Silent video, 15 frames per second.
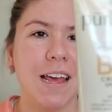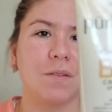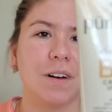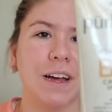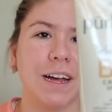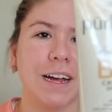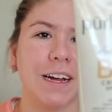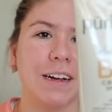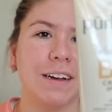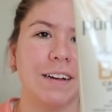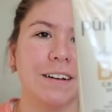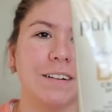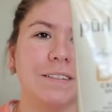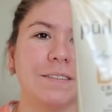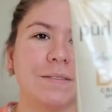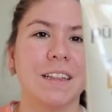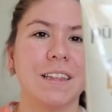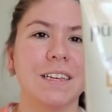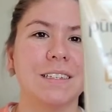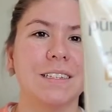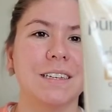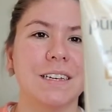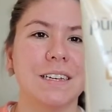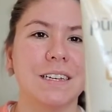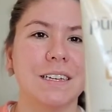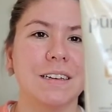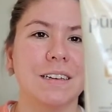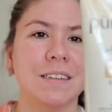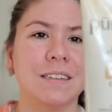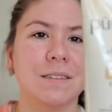Wow. This
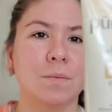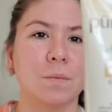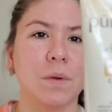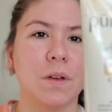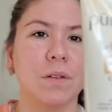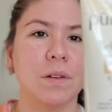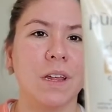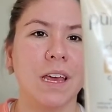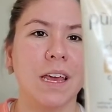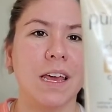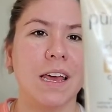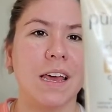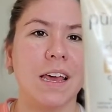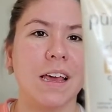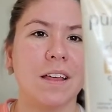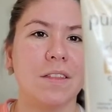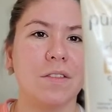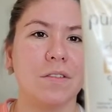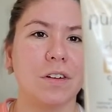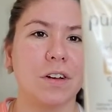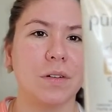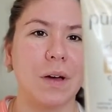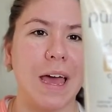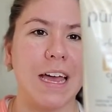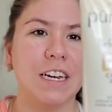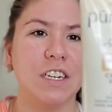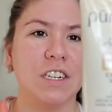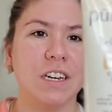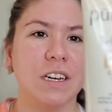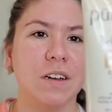is Beauty Through
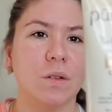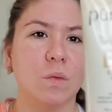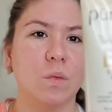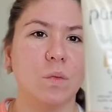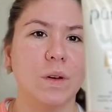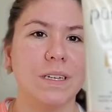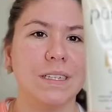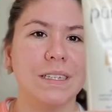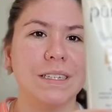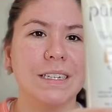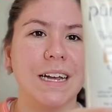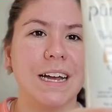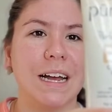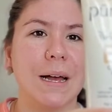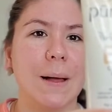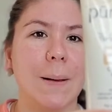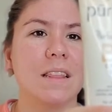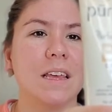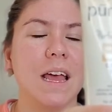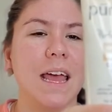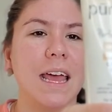Asian Wisdom.